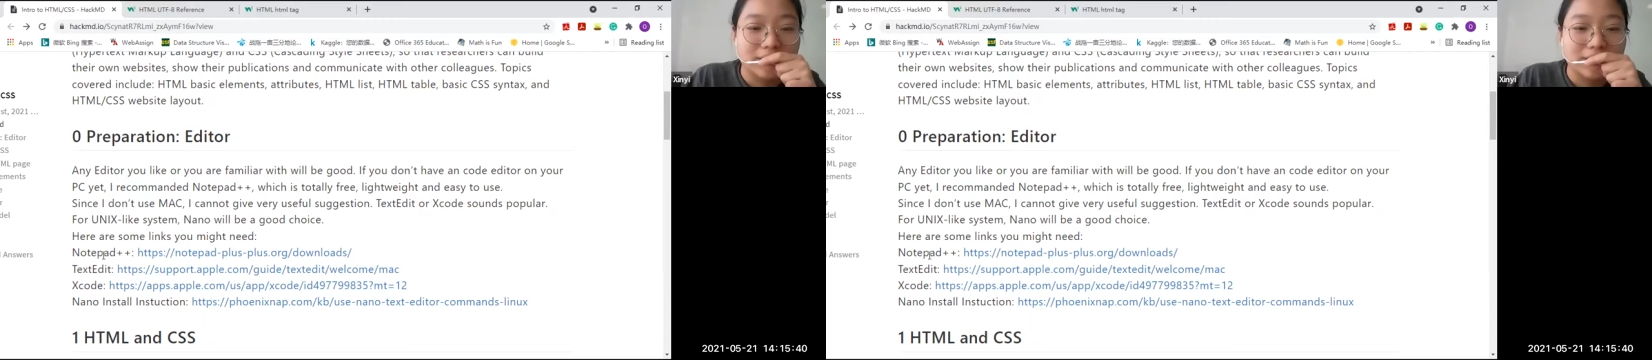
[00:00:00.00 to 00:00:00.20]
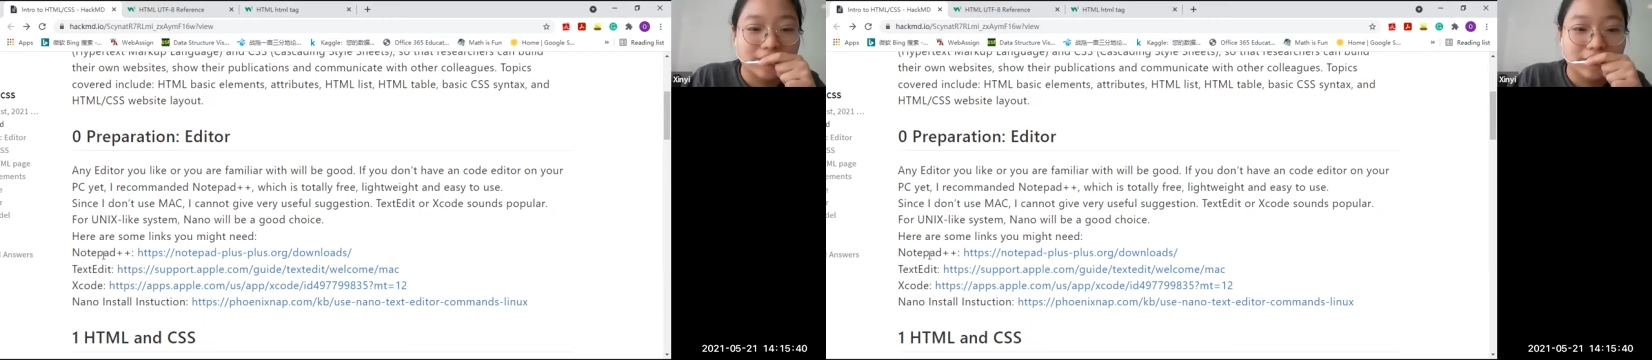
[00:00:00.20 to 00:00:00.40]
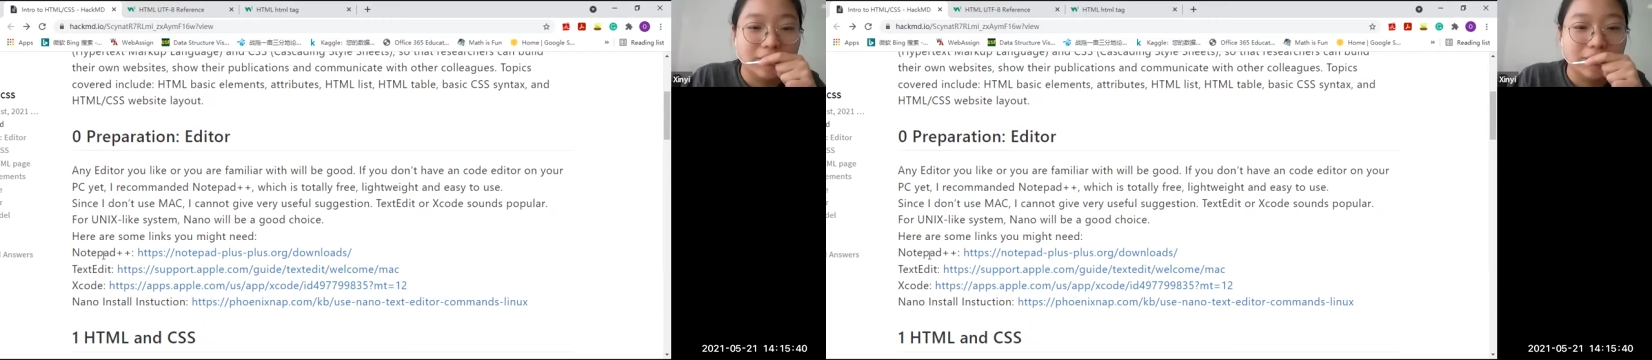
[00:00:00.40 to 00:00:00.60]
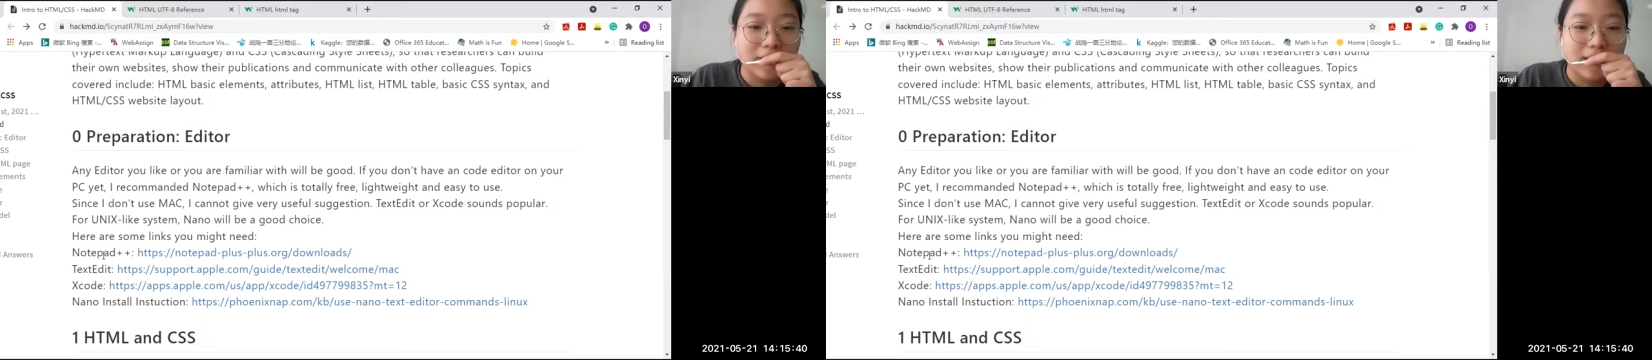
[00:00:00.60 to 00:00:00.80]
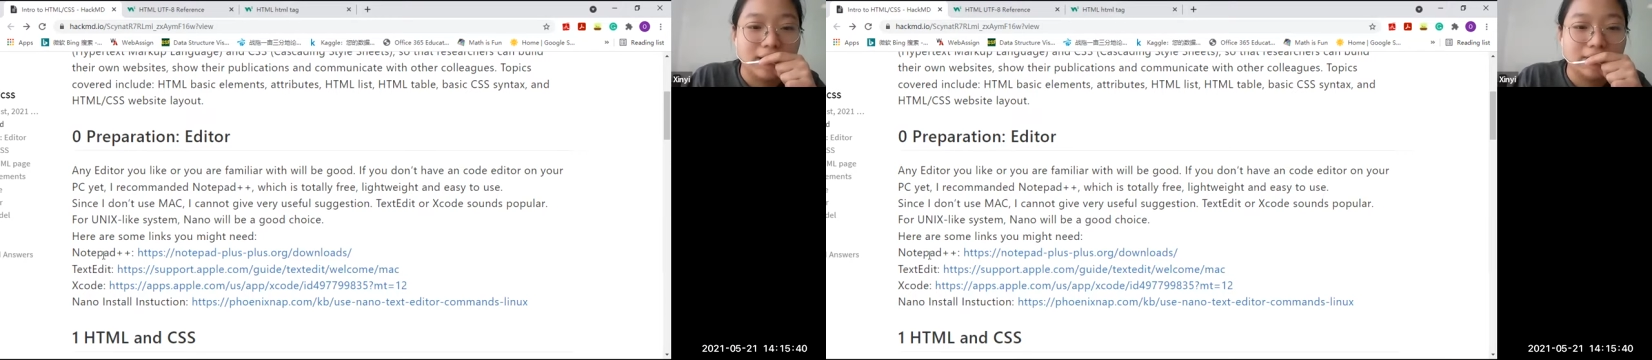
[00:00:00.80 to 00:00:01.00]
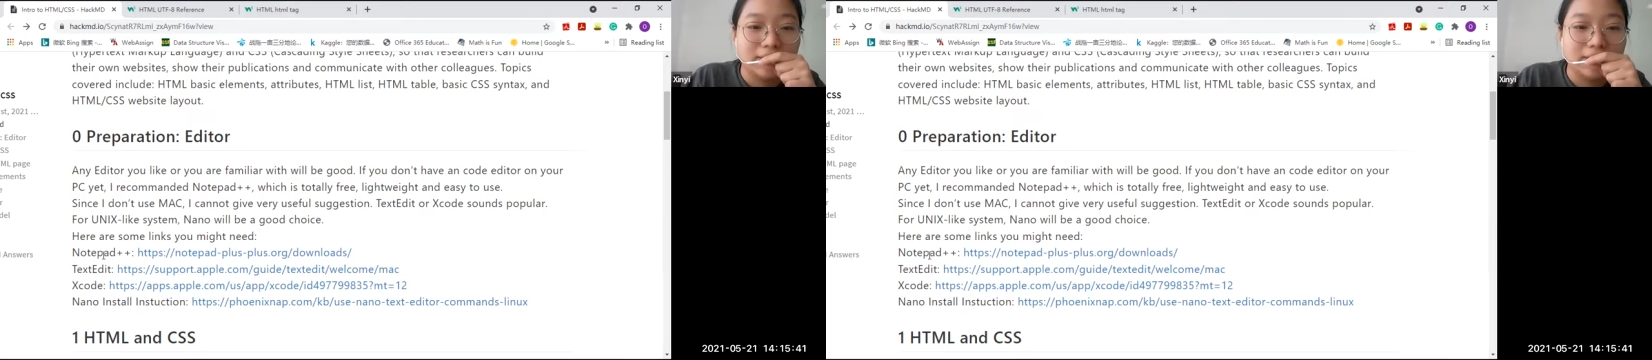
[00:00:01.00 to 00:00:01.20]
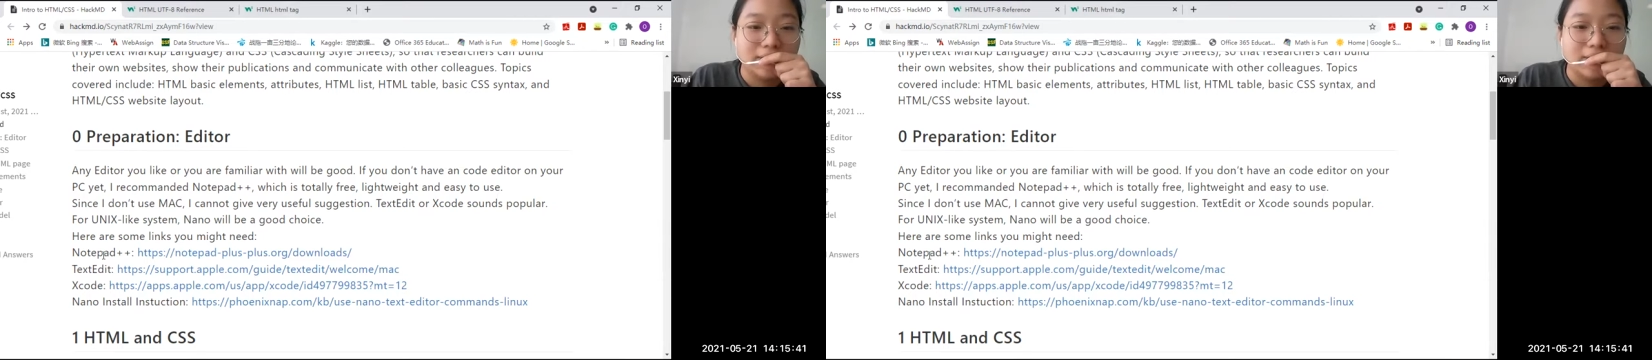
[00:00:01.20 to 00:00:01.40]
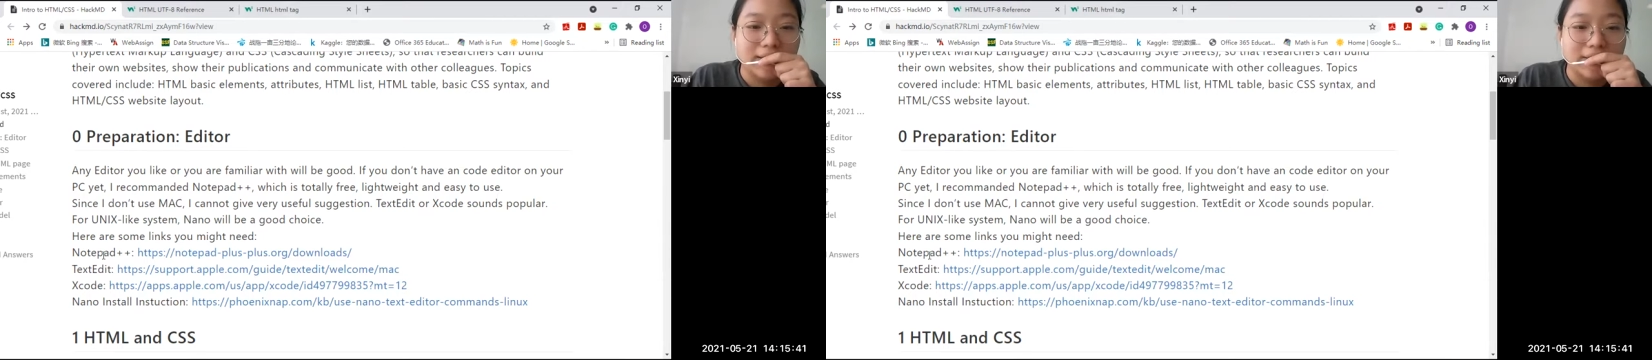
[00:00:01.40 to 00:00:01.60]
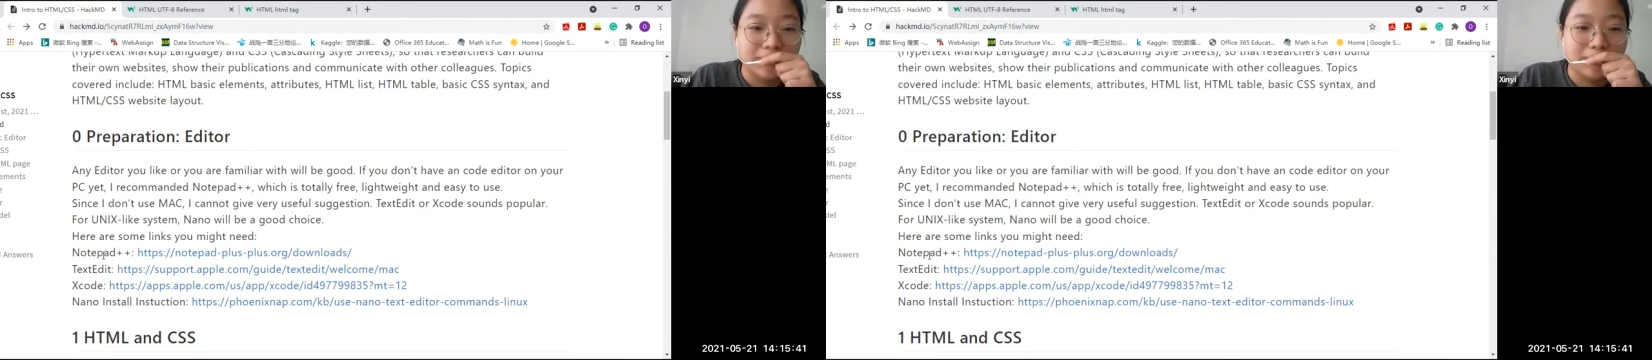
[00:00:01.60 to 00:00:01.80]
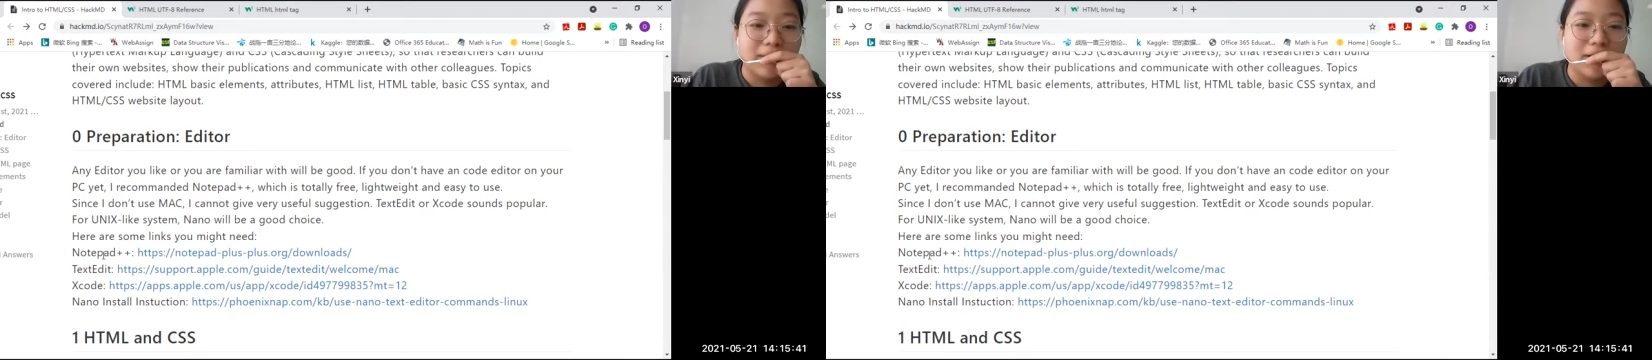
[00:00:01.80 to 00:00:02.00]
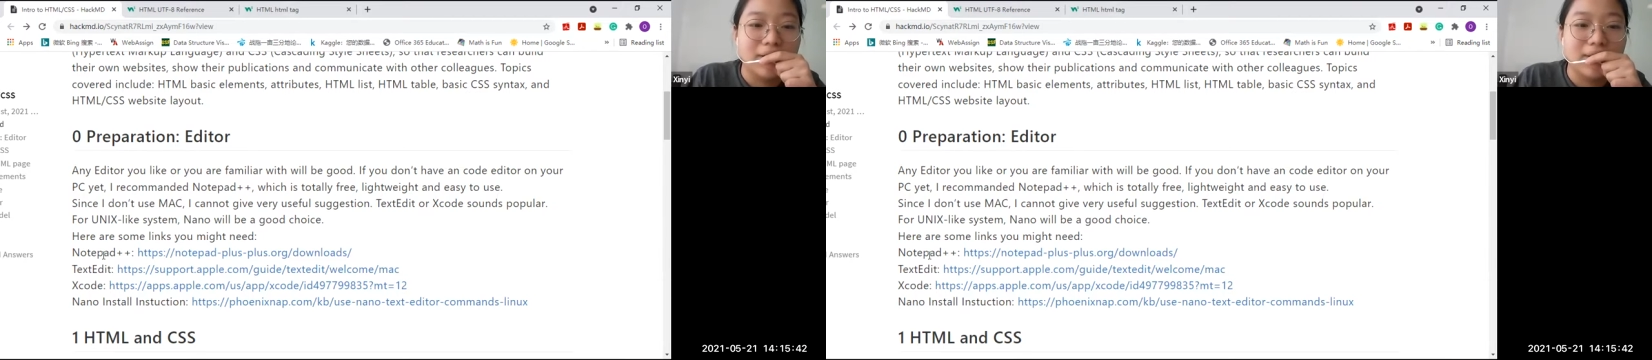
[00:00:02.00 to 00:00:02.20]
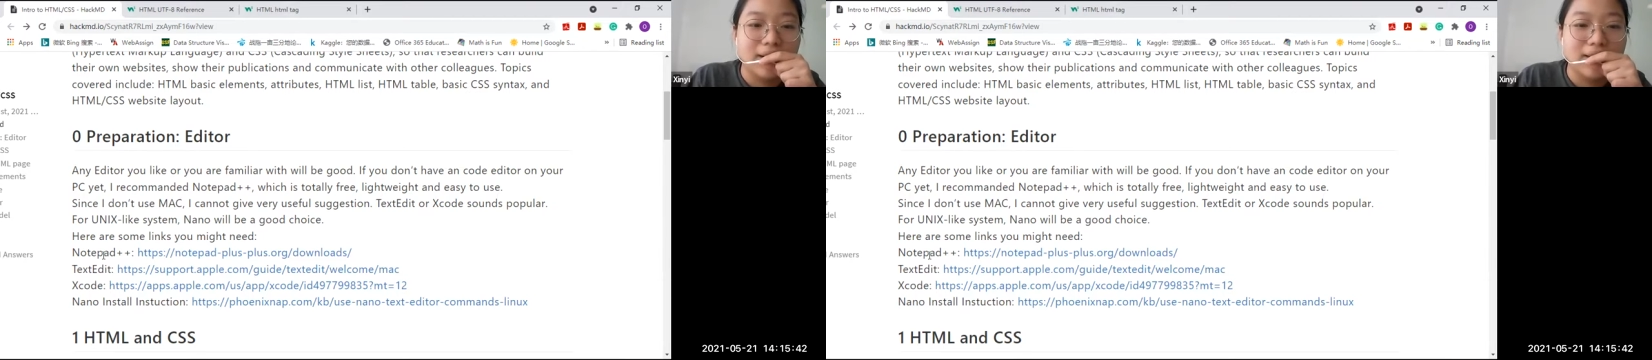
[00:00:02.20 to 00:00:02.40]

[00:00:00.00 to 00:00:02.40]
skill on the HTML